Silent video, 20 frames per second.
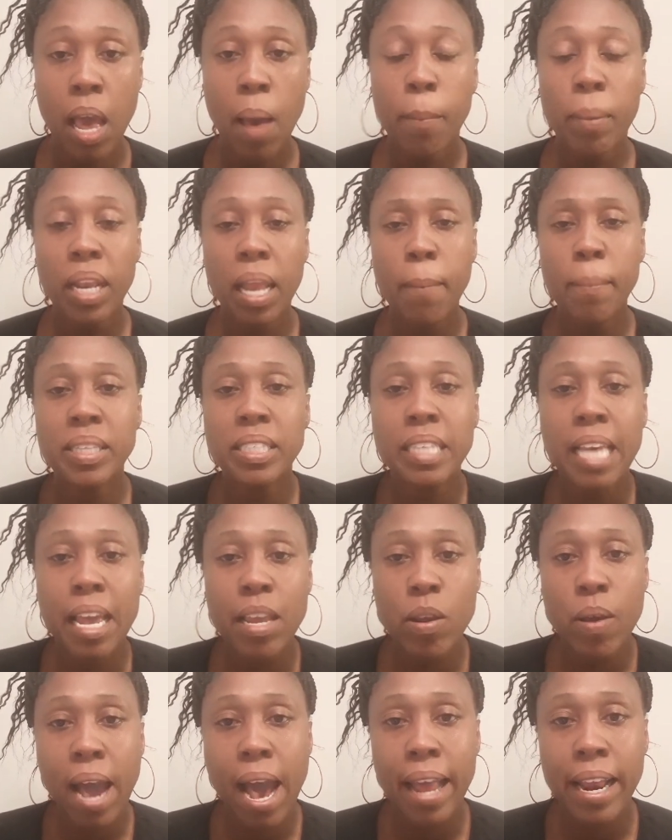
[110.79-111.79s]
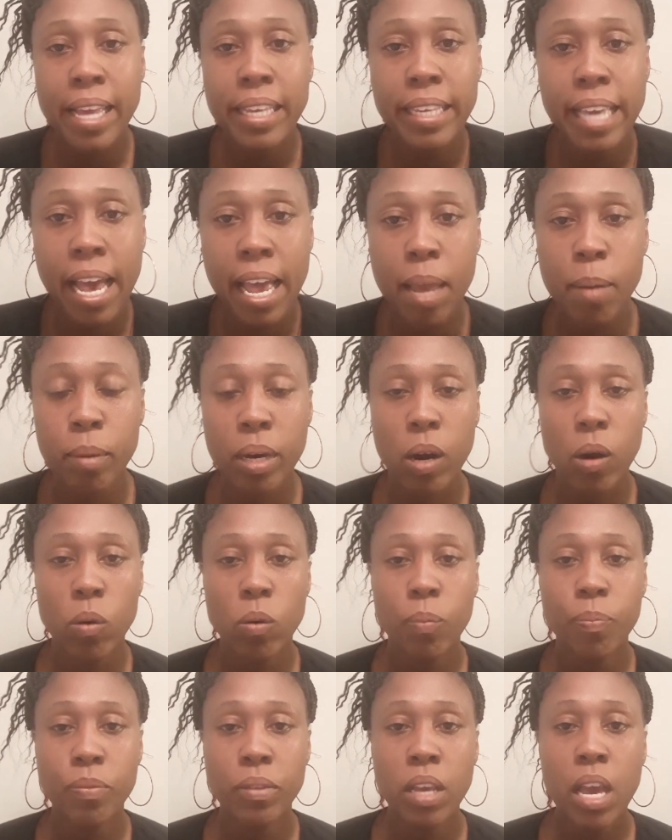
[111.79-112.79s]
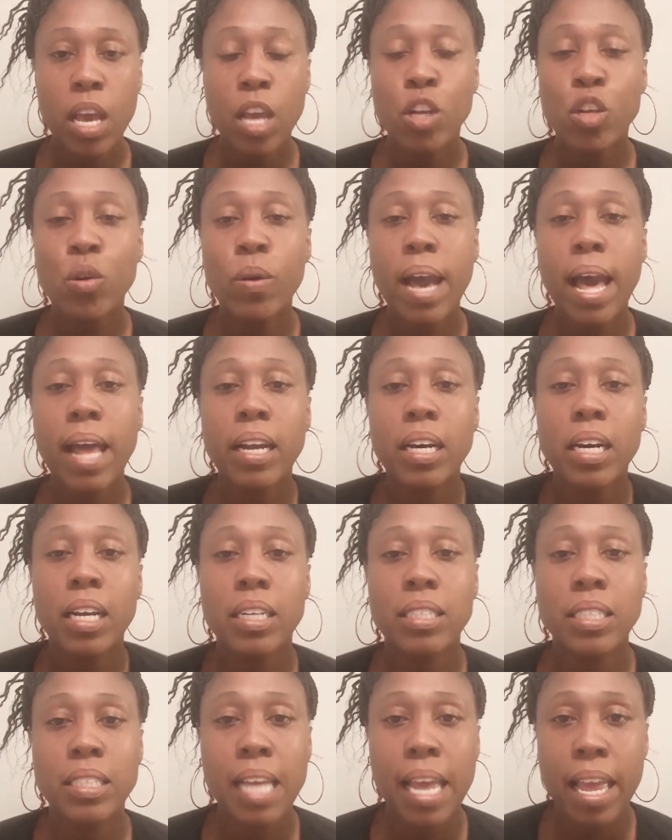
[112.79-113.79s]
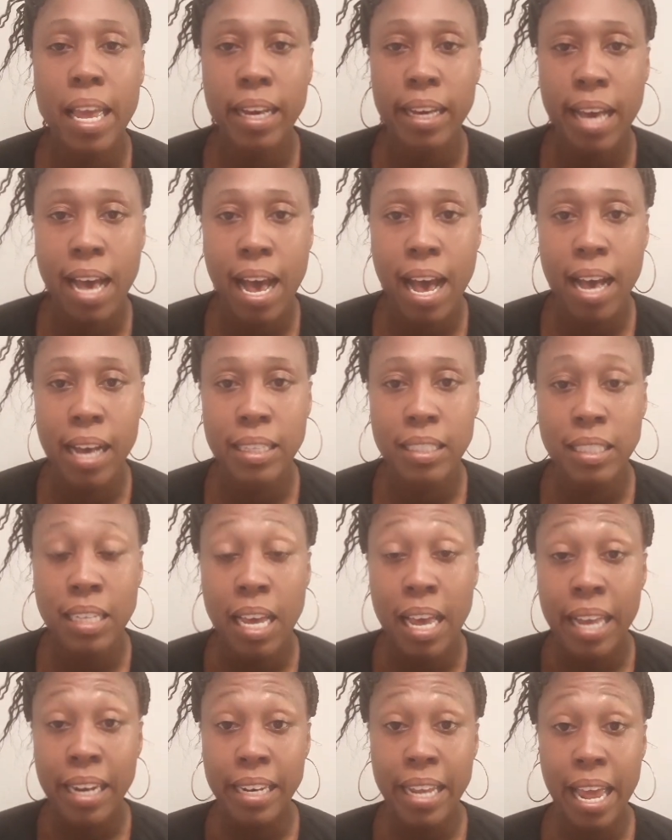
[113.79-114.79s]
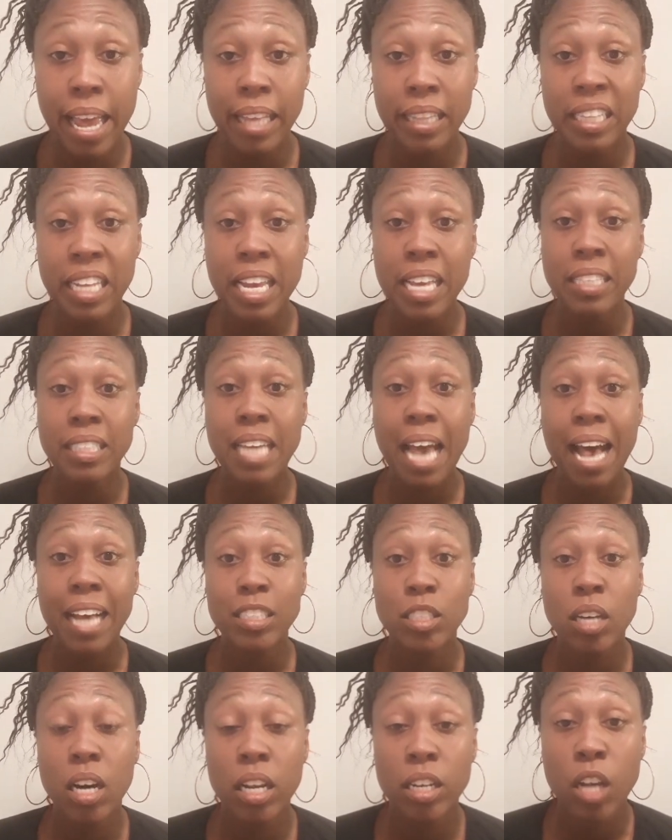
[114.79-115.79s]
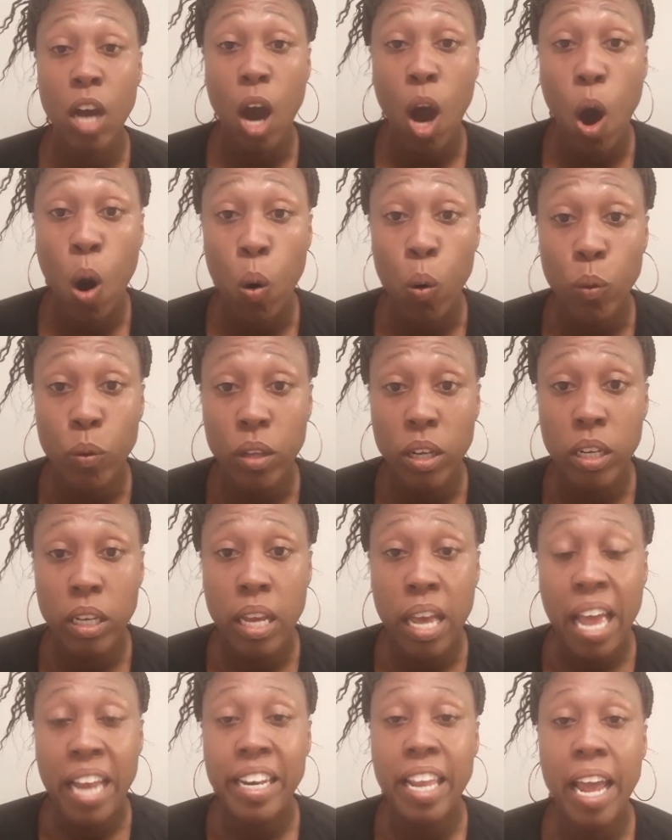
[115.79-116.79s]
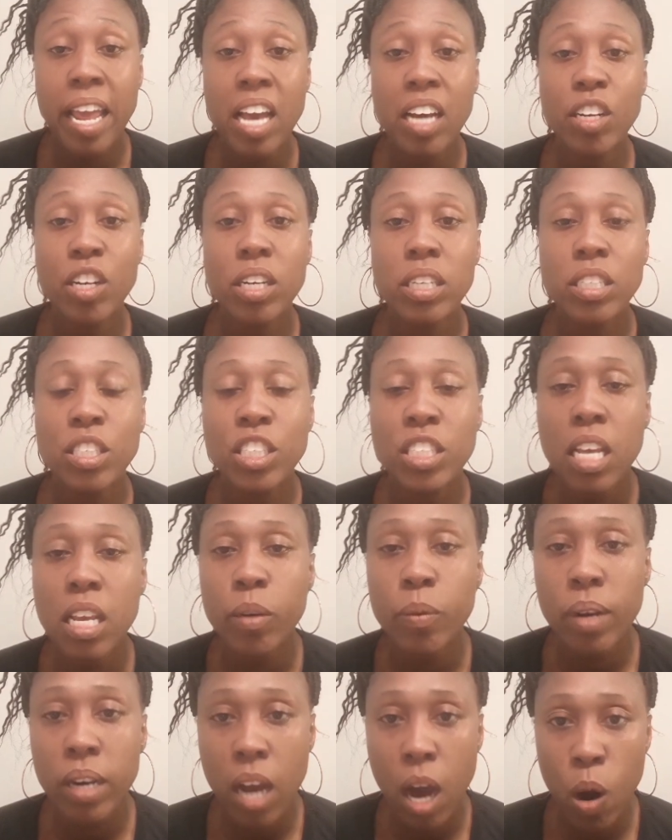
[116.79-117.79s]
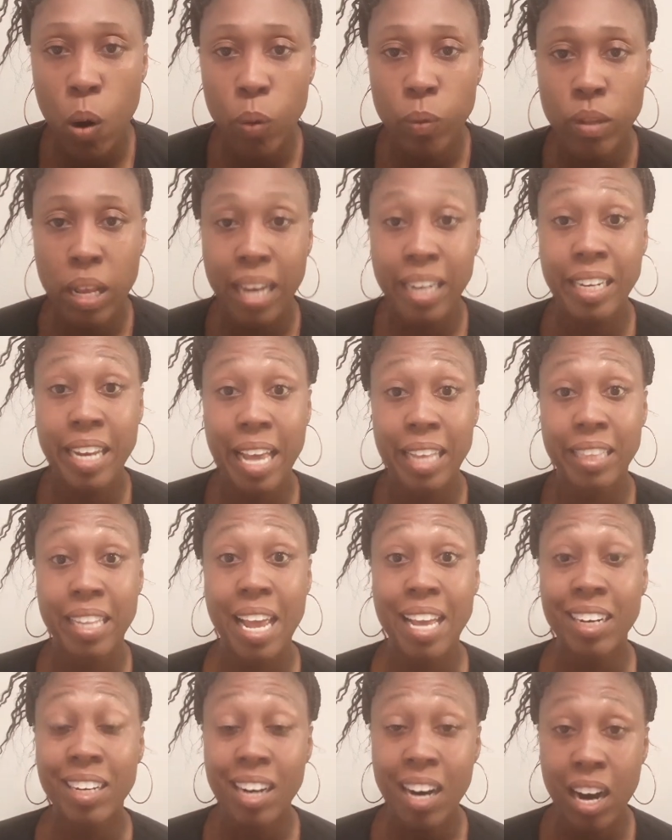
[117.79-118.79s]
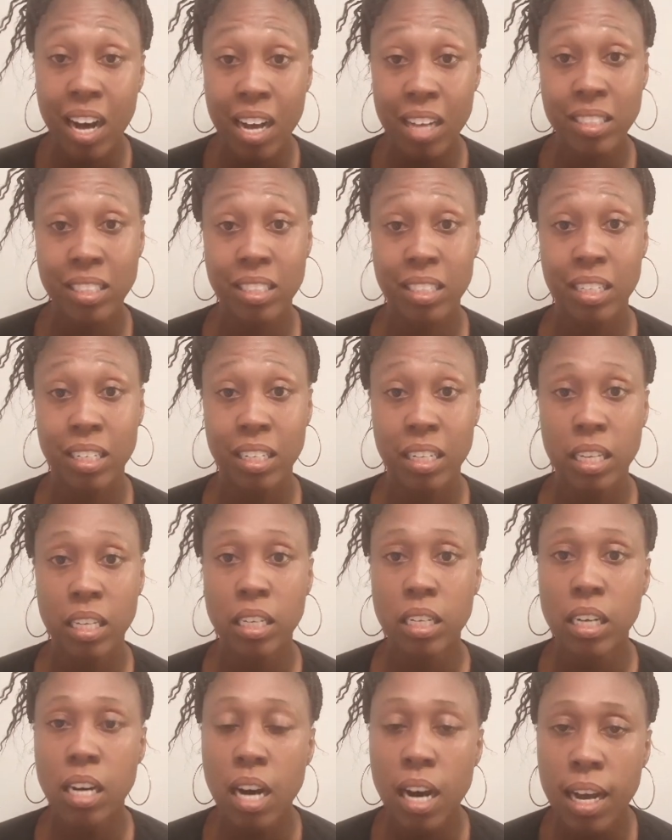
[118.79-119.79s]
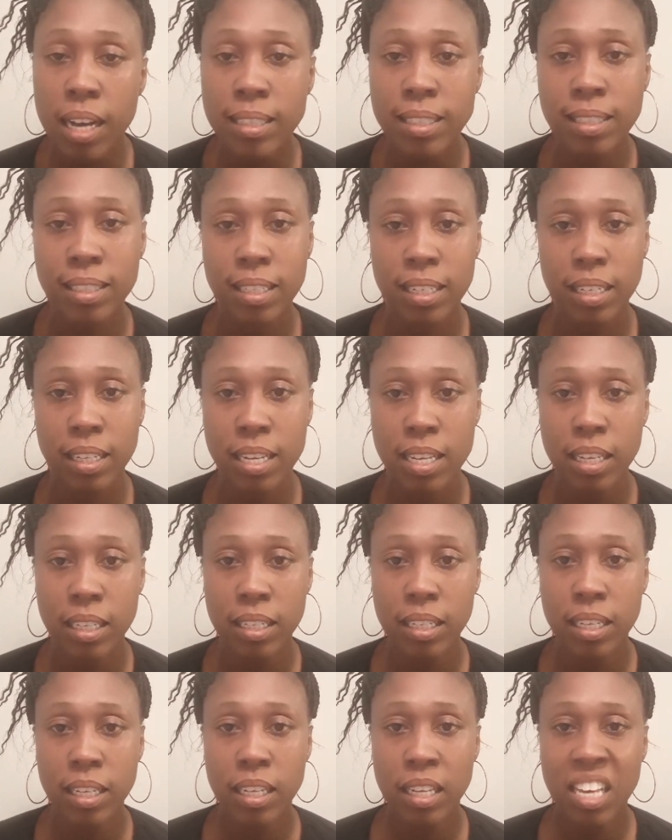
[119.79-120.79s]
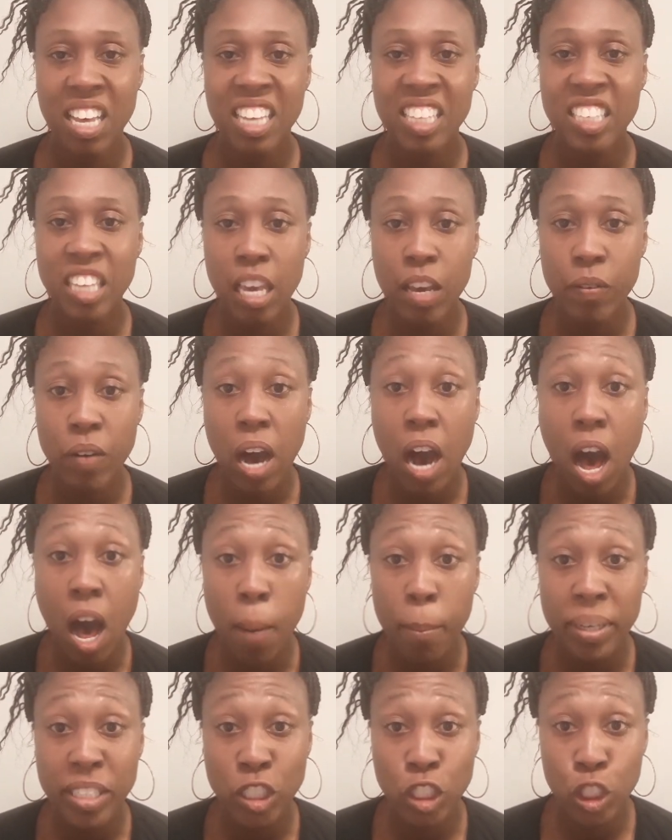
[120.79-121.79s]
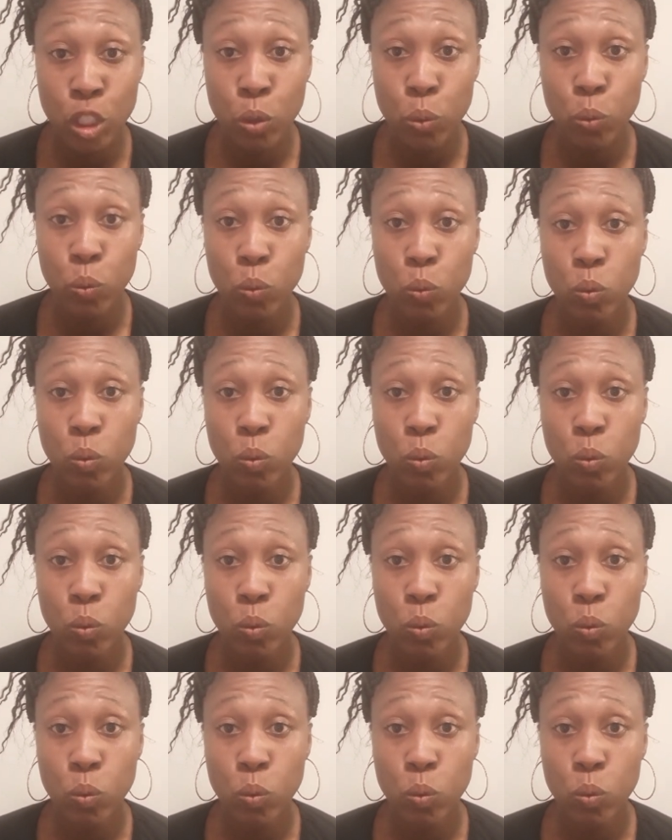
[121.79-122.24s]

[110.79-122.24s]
But let me tell you how that game go. You got to understand, guys, that these guys are under oath. They under a secret oath that they constantly give homage to.